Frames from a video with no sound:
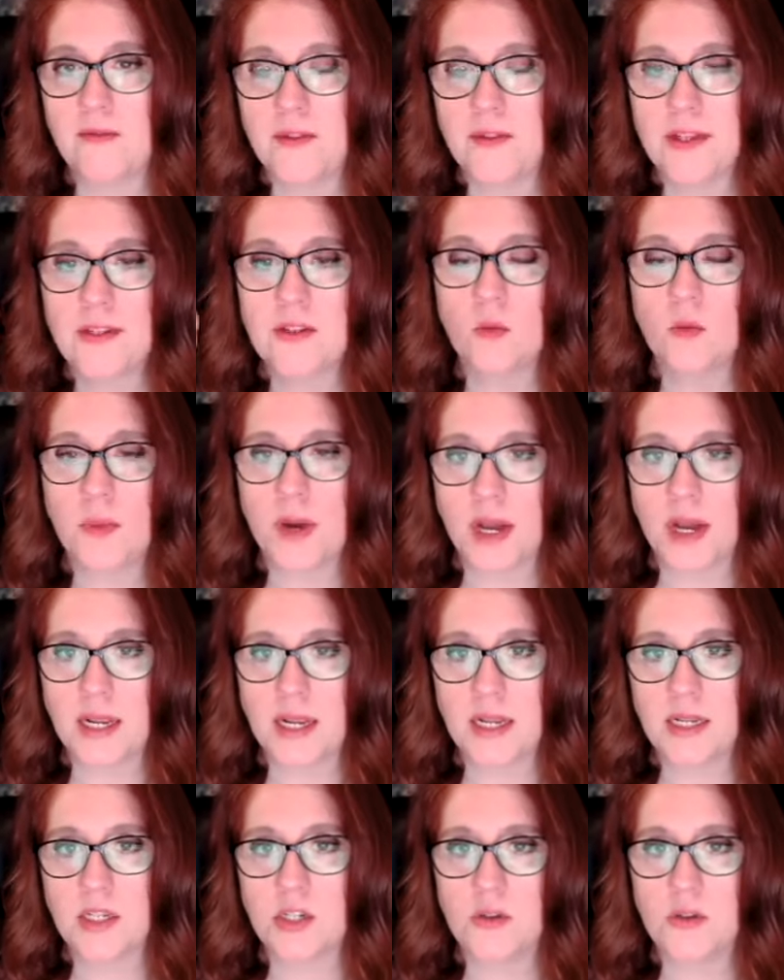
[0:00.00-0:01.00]
physical
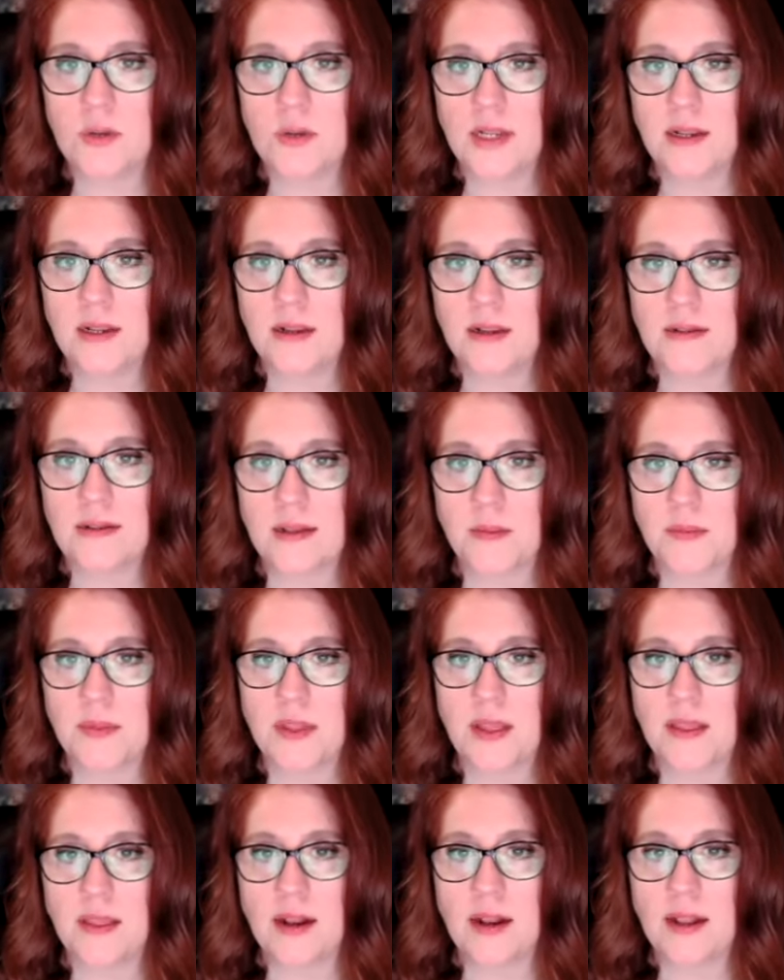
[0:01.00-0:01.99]
body is doing
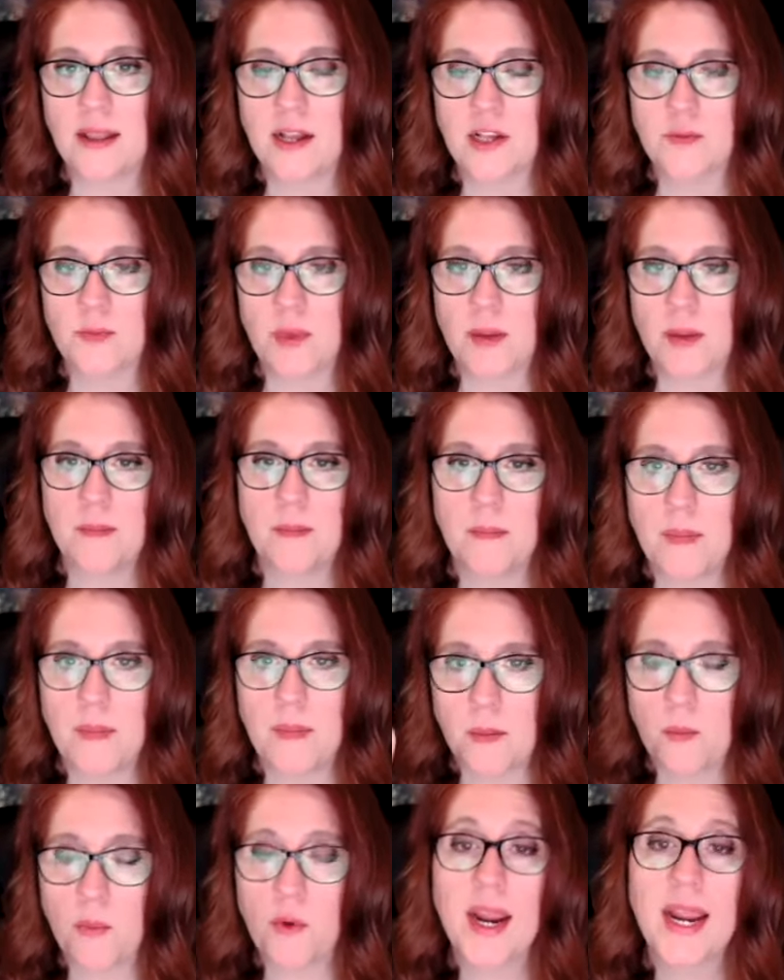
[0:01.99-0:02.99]
something that allows my
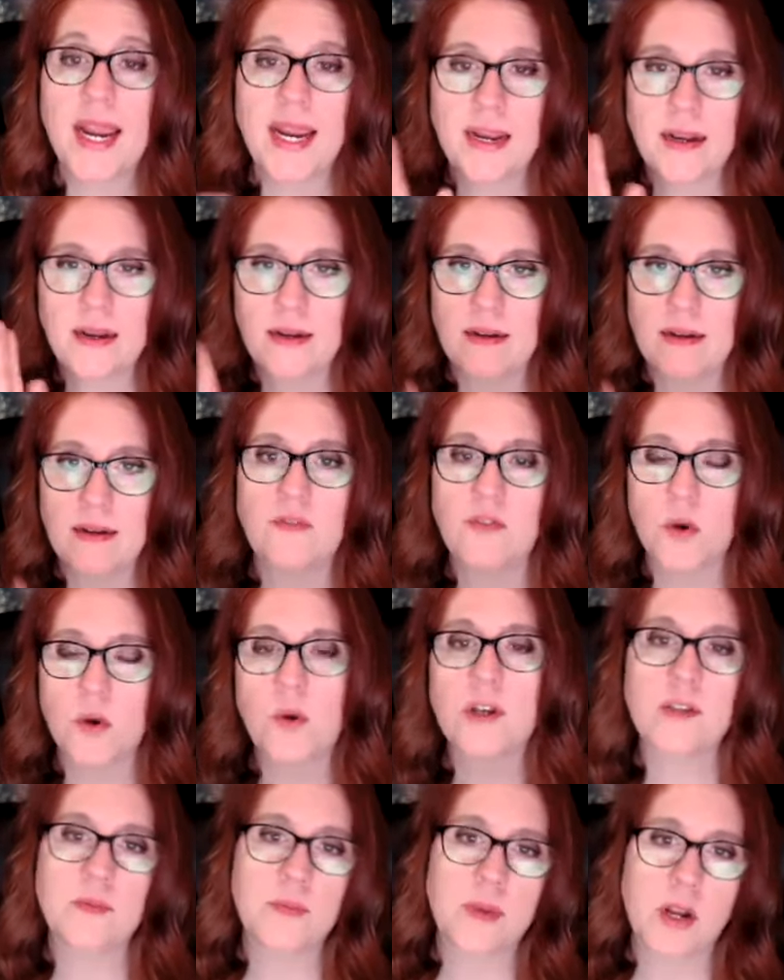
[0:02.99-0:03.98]
my brain to
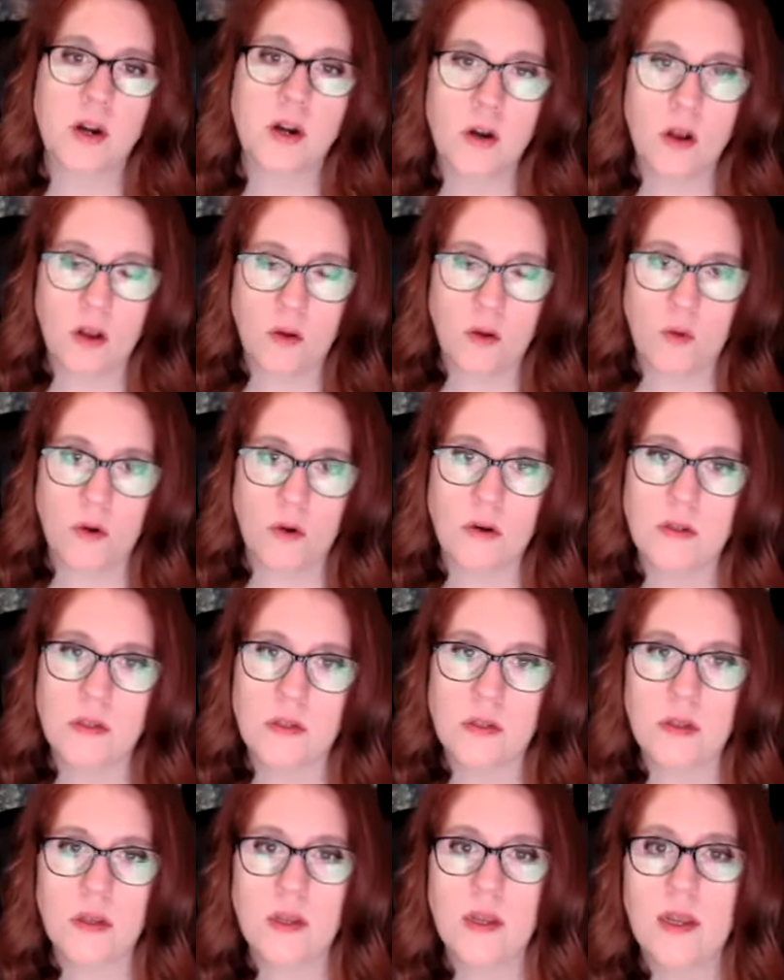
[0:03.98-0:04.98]
focus better on
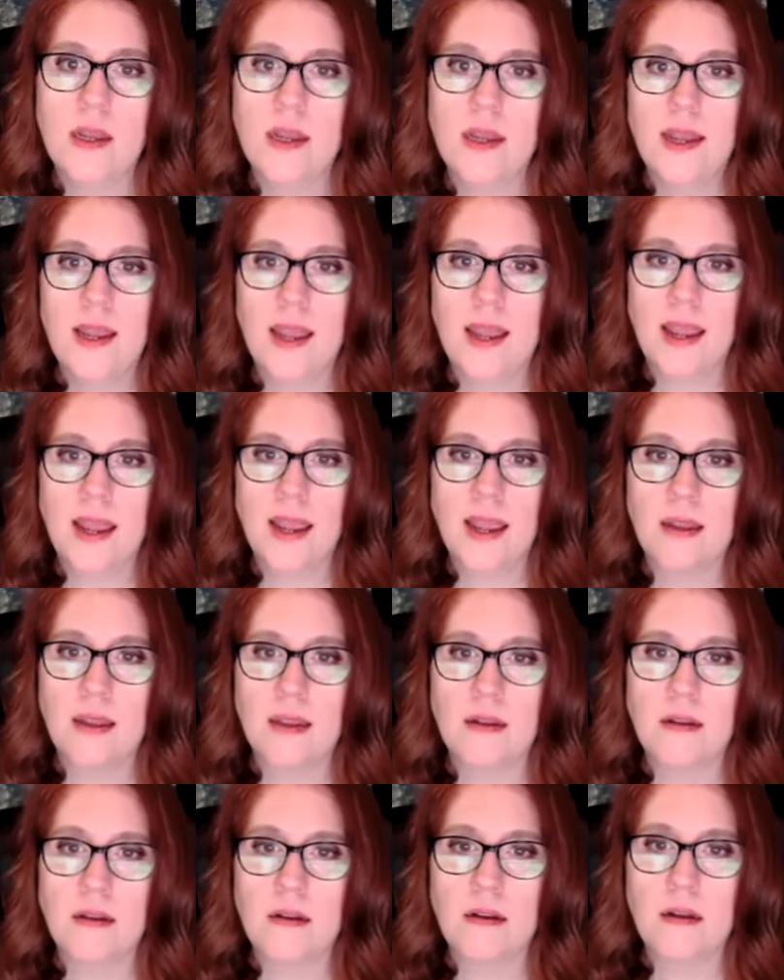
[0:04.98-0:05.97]
words. And
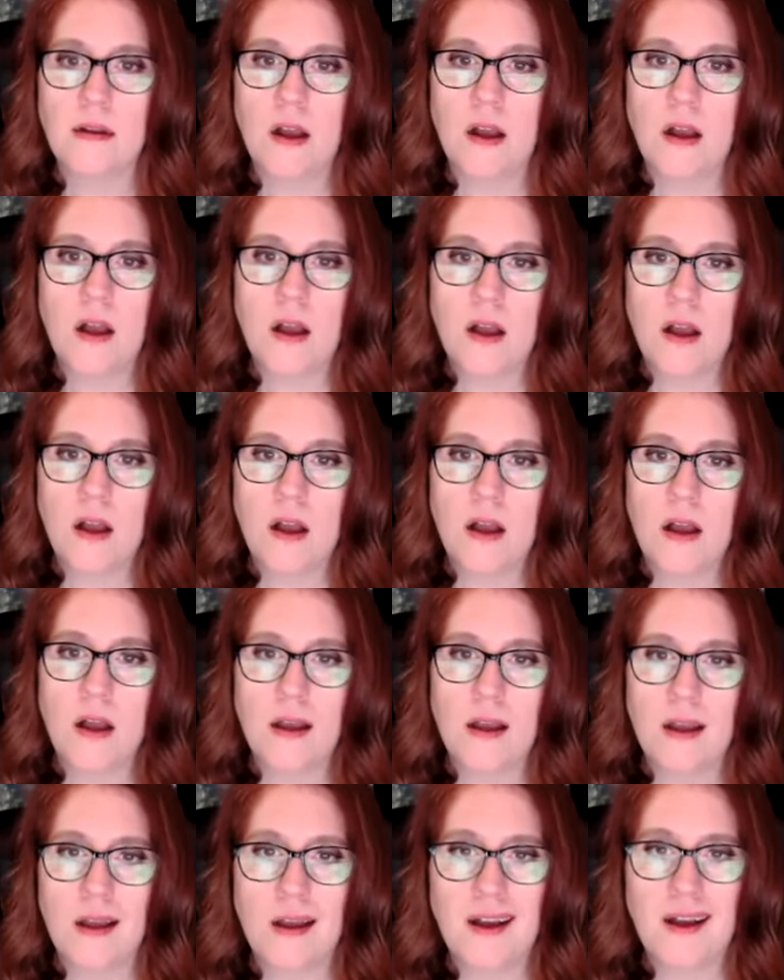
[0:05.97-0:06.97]
yeah.
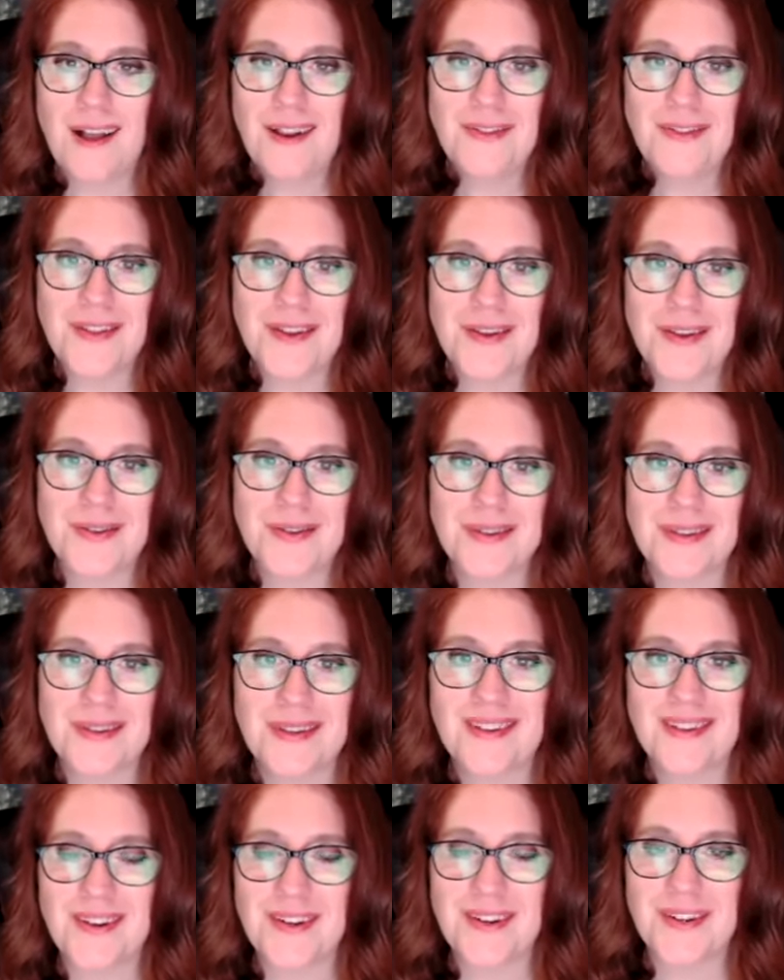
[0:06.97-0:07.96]
all of those
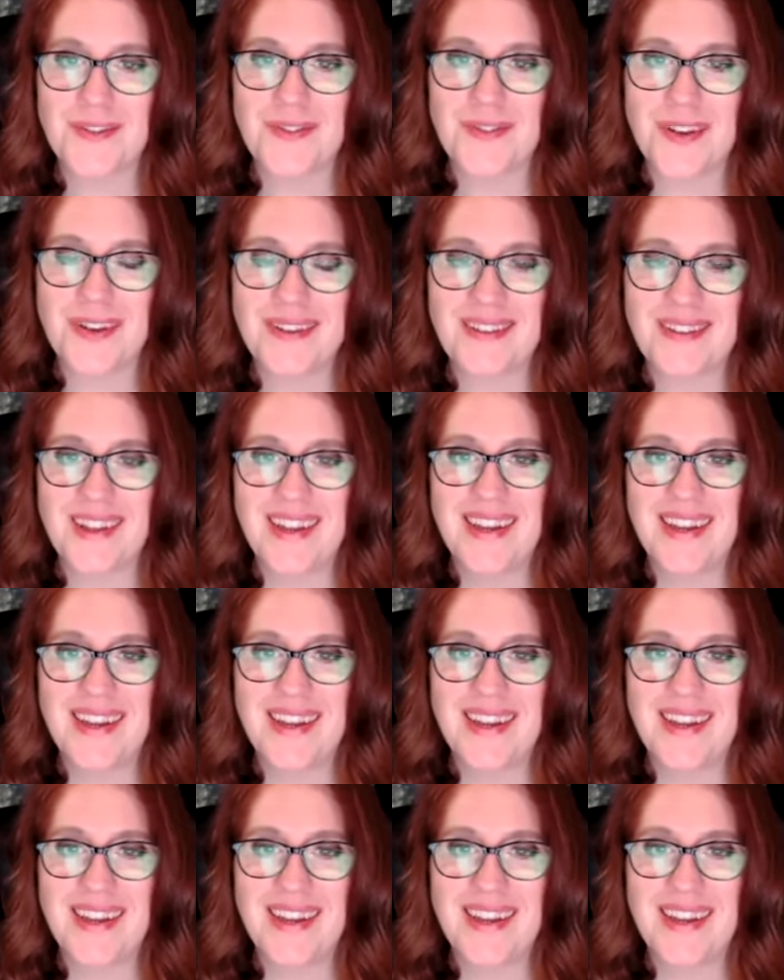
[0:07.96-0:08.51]
are useful.